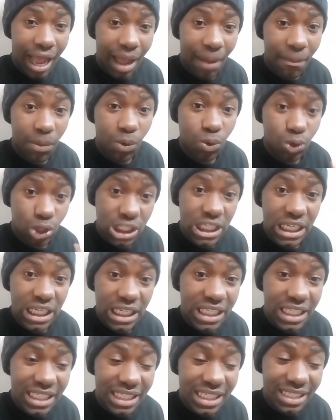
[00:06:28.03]
aborting
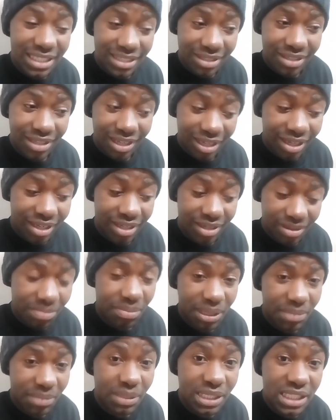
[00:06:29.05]

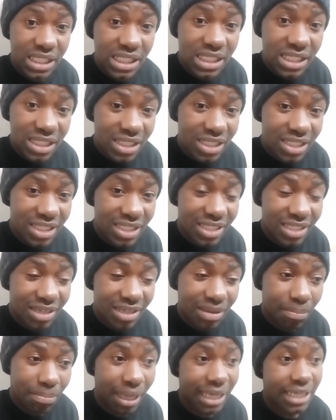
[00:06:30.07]
babies,
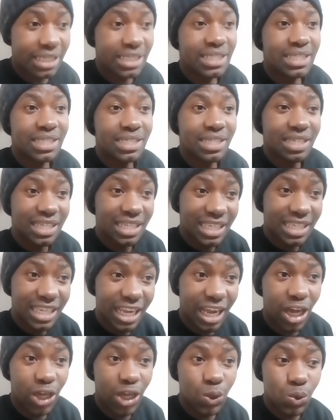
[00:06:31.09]
but
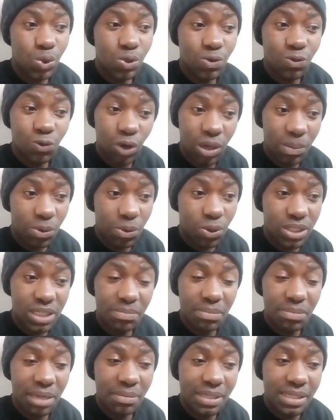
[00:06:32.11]
they are used for
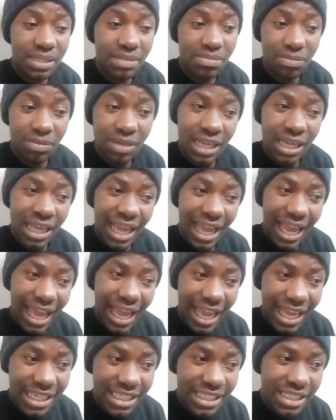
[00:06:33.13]
aborting babies
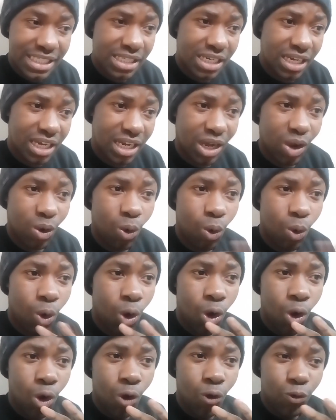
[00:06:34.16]
at
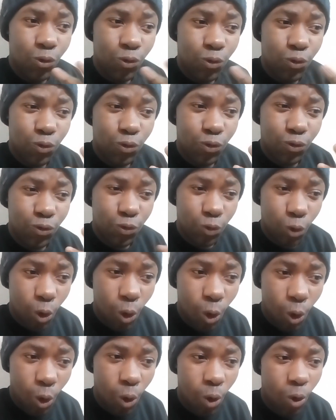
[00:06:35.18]

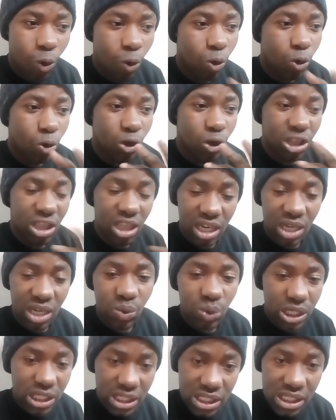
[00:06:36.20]
4 or 3
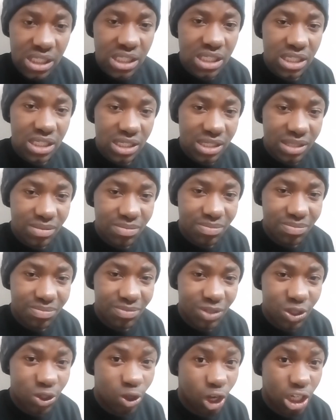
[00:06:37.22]
weeks,
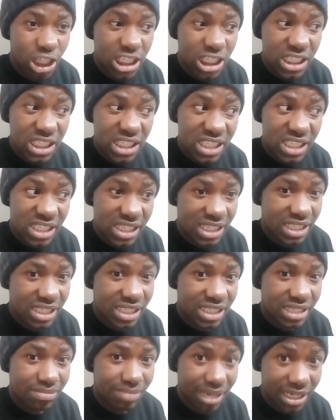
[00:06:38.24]
not
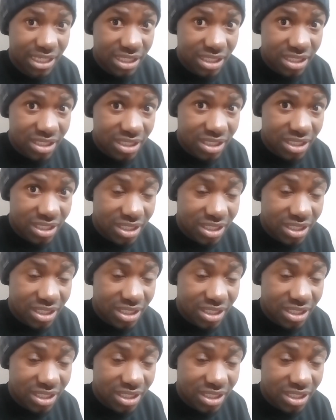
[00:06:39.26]
6 months.